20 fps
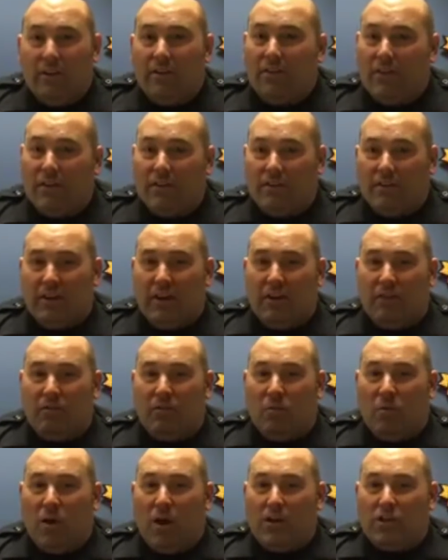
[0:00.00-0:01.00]
Thanks again
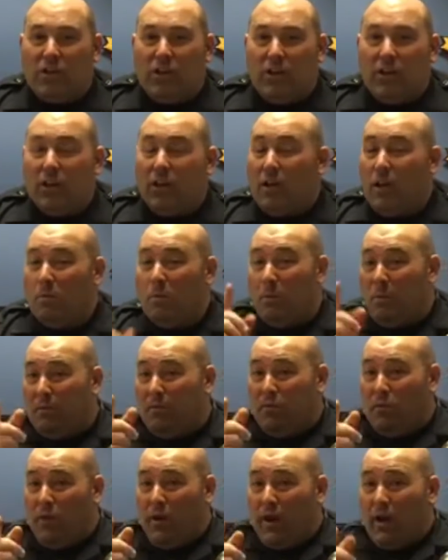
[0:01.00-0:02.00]
for watching. But
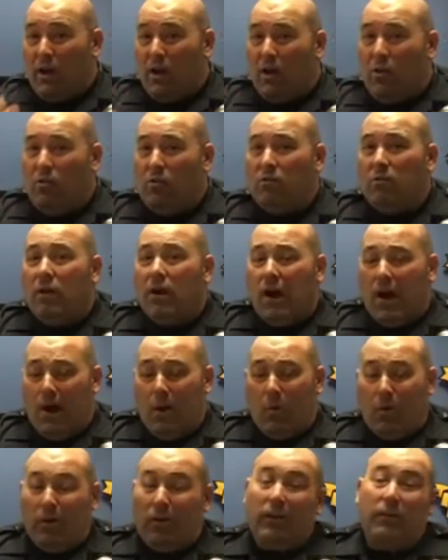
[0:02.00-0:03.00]
before I go, I
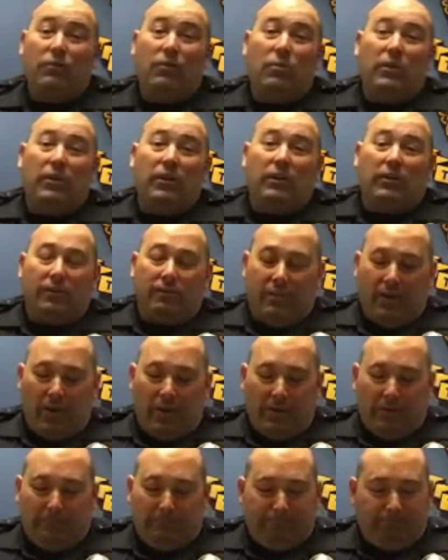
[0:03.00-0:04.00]
want to leave you with a
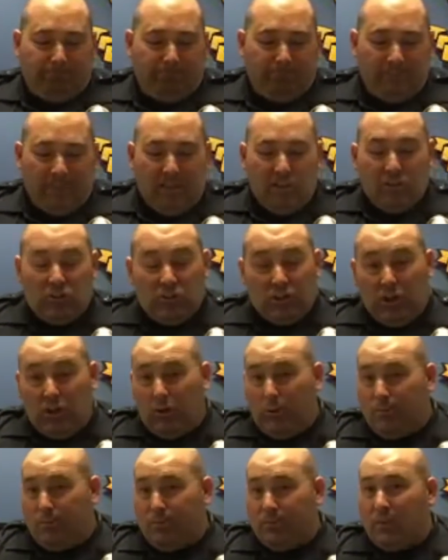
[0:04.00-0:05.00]
cliffhanger.
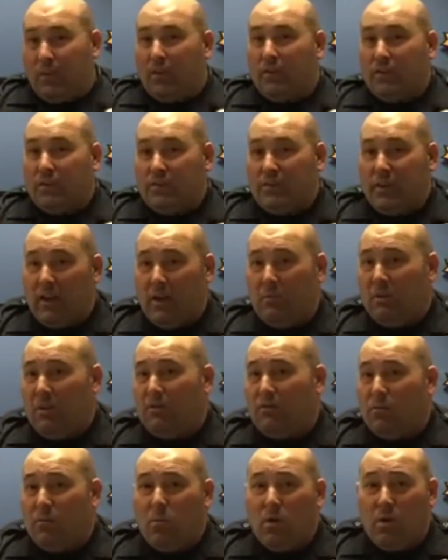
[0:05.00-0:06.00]
So, this came in
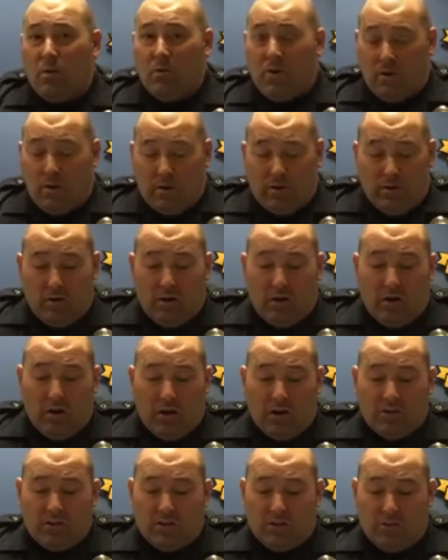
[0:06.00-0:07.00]
from one of our
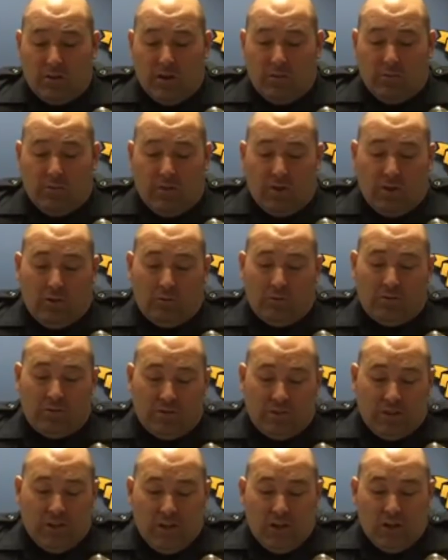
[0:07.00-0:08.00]
Instagram
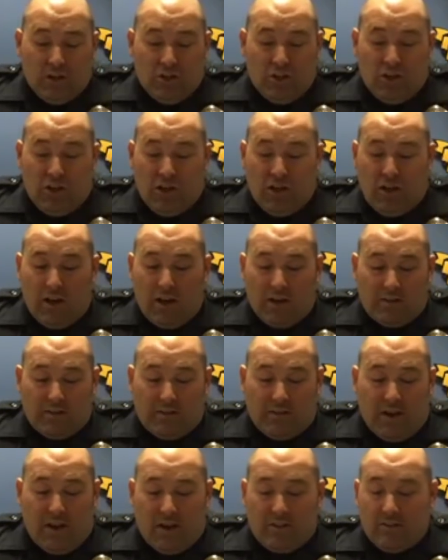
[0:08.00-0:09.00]
followers,
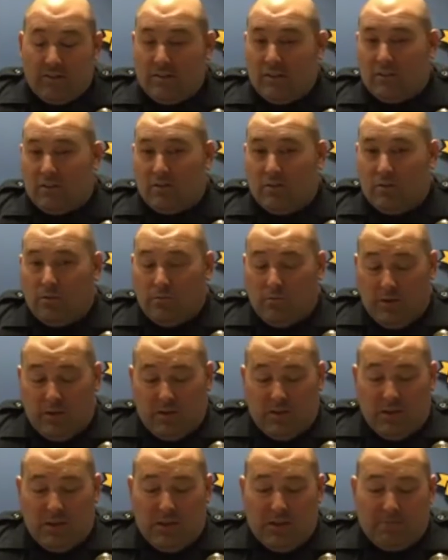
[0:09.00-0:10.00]

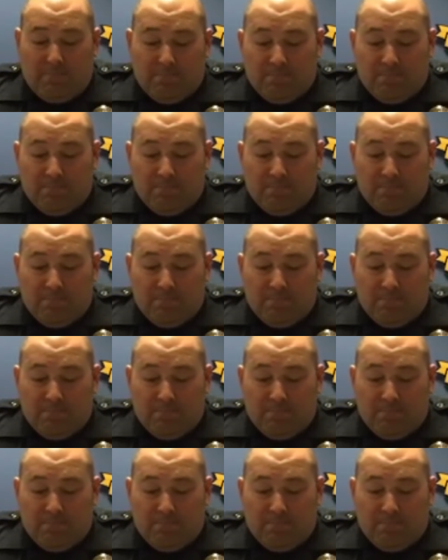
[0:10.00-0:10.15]
GNX.603T.